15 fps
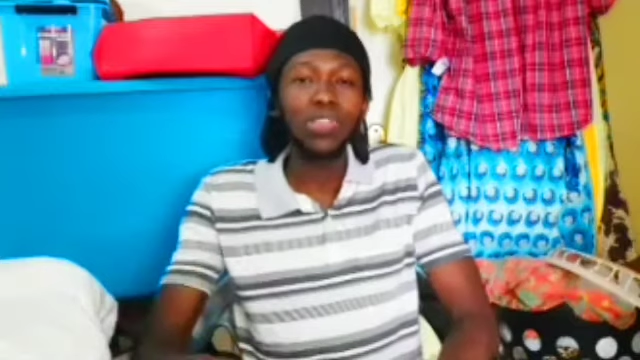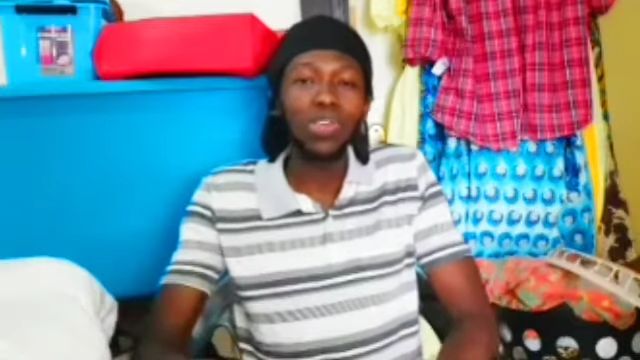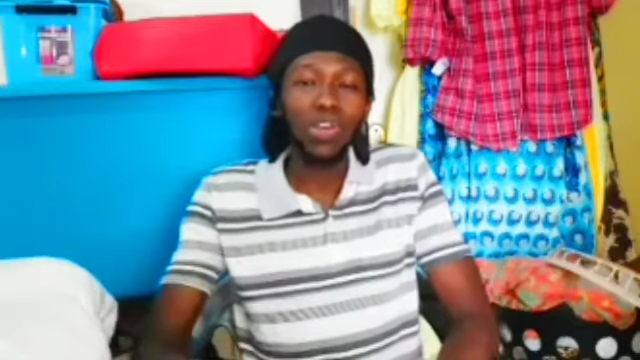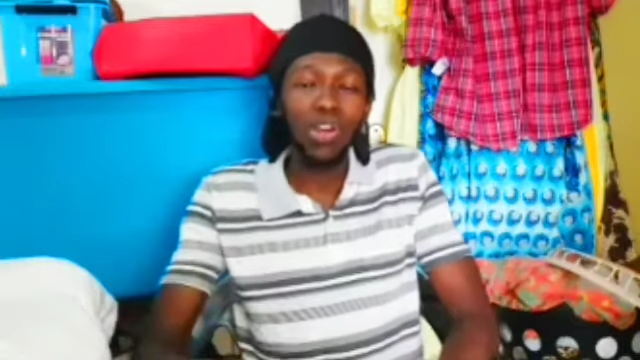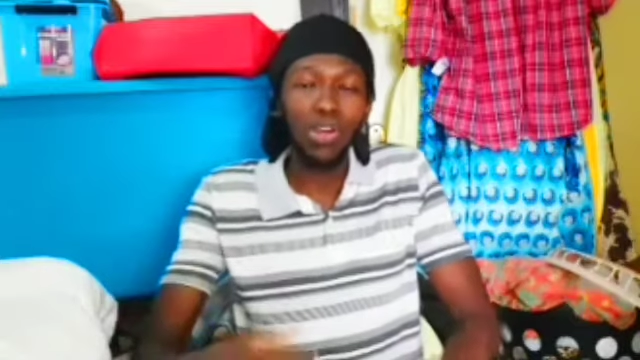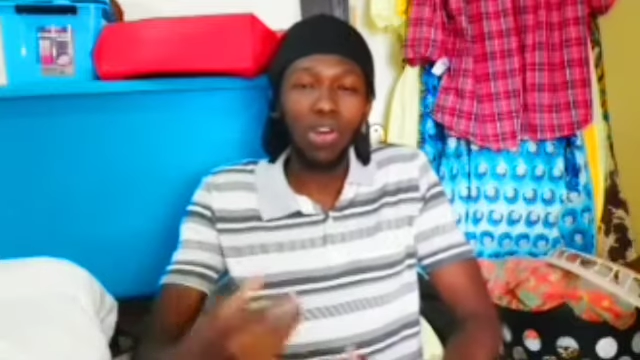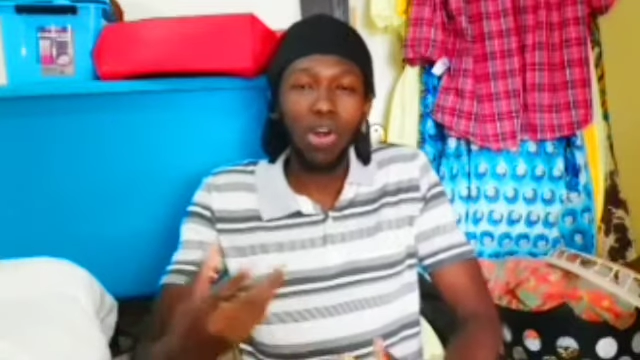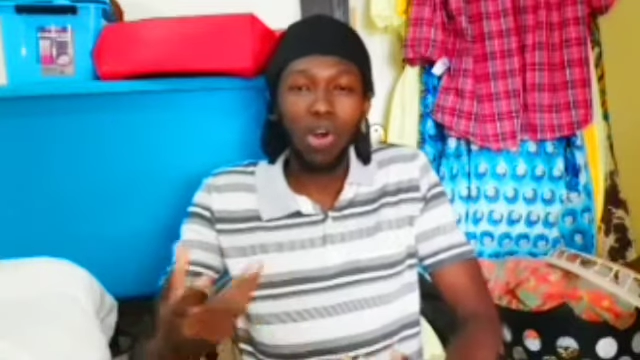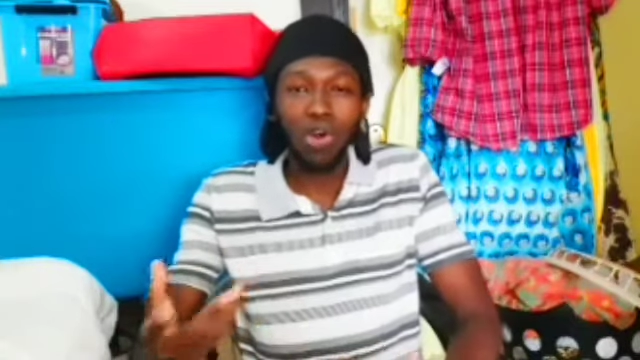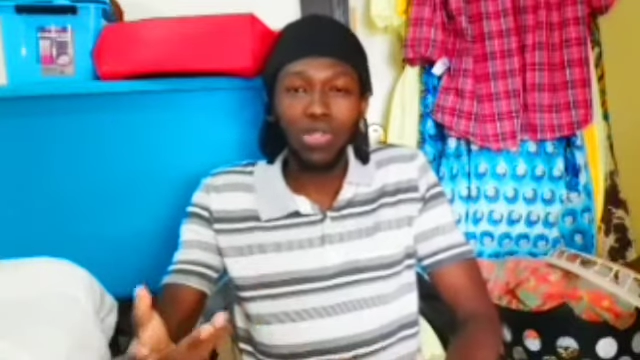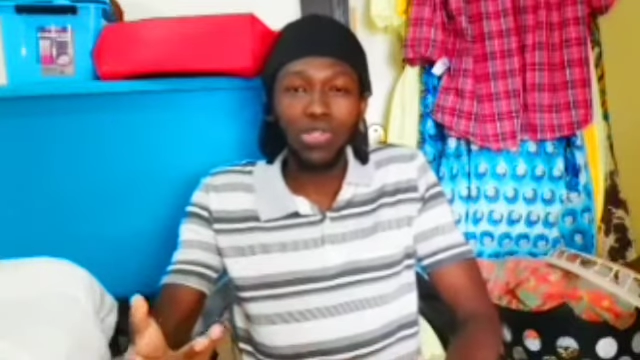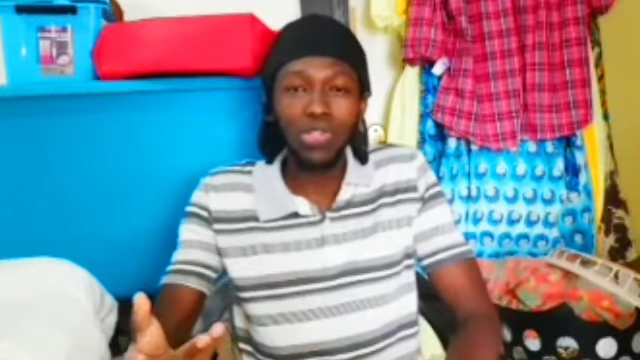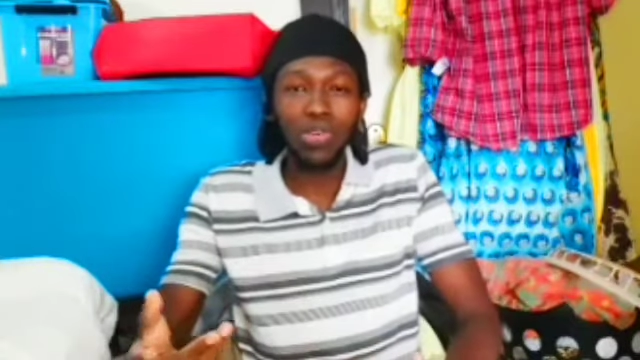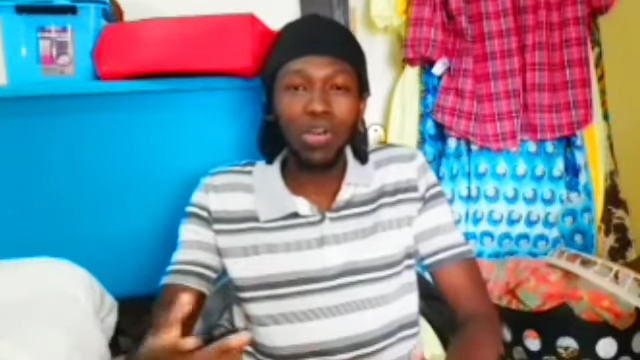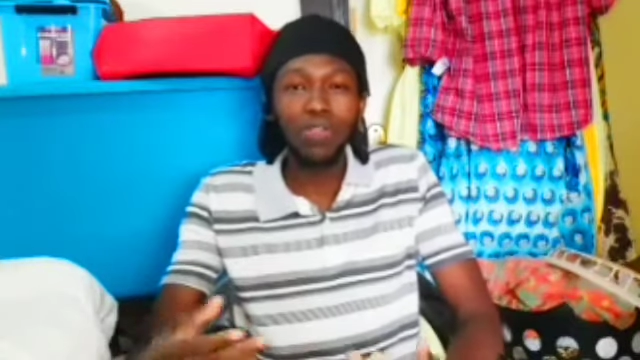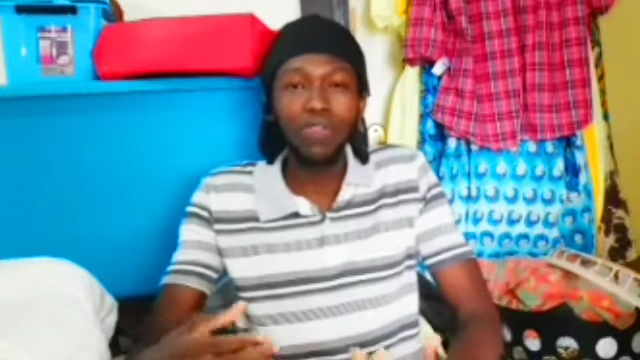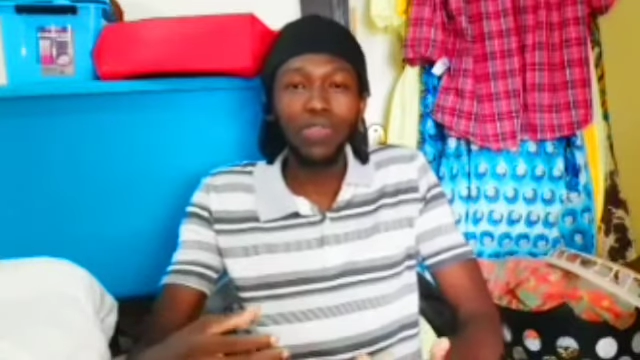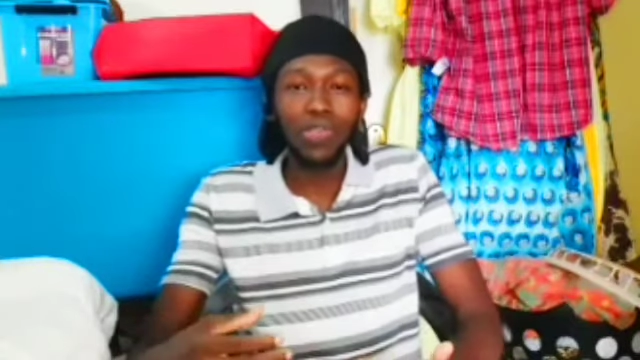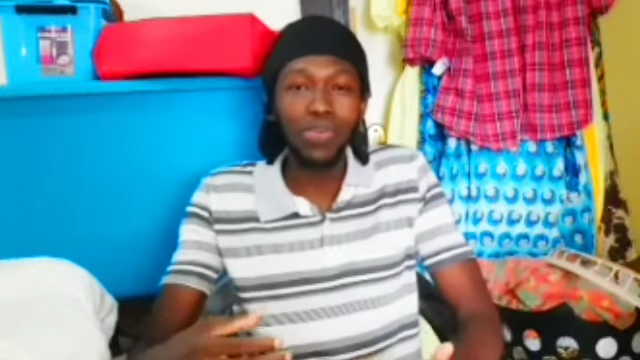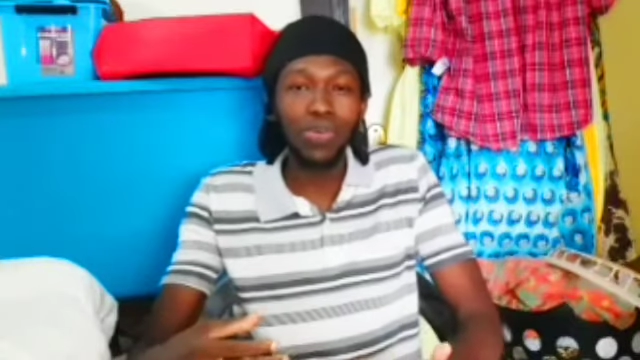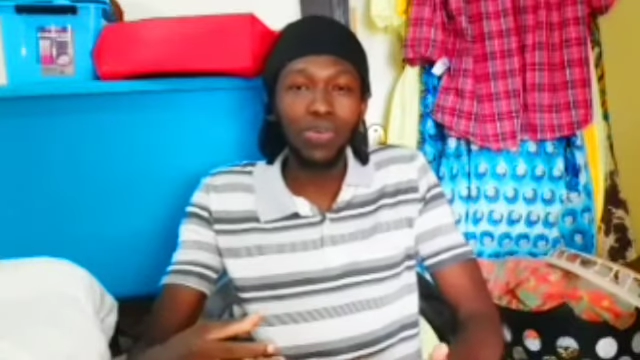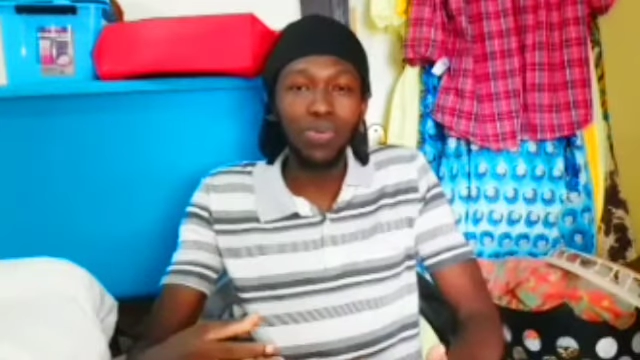There are also a
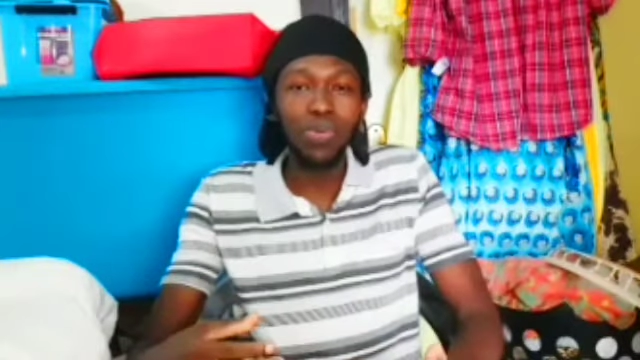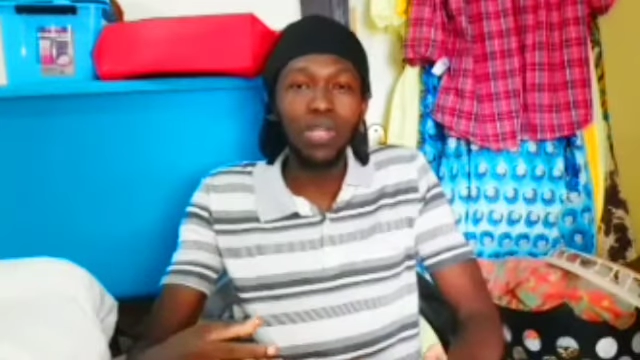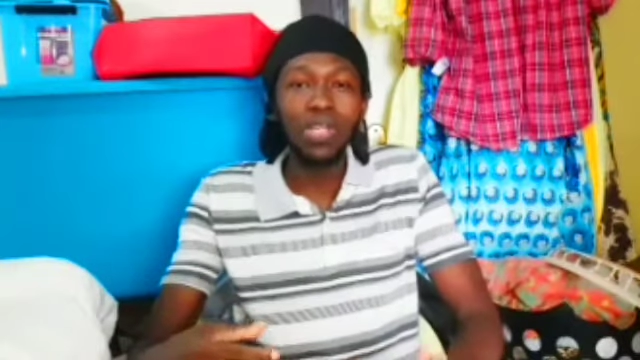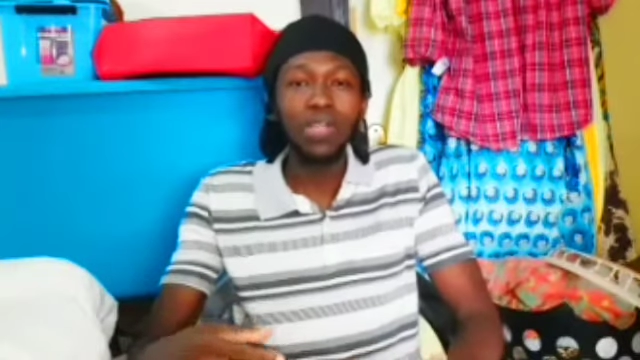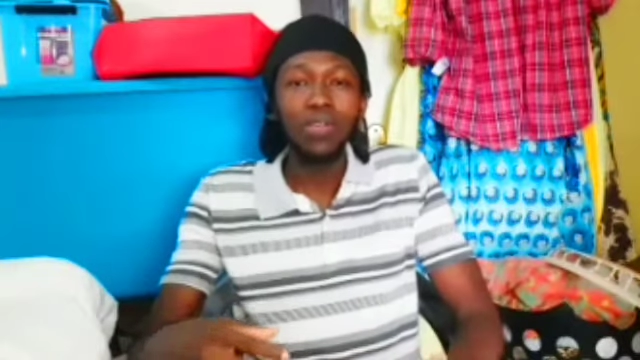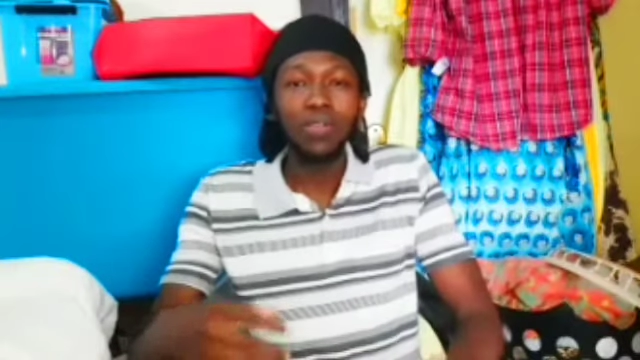few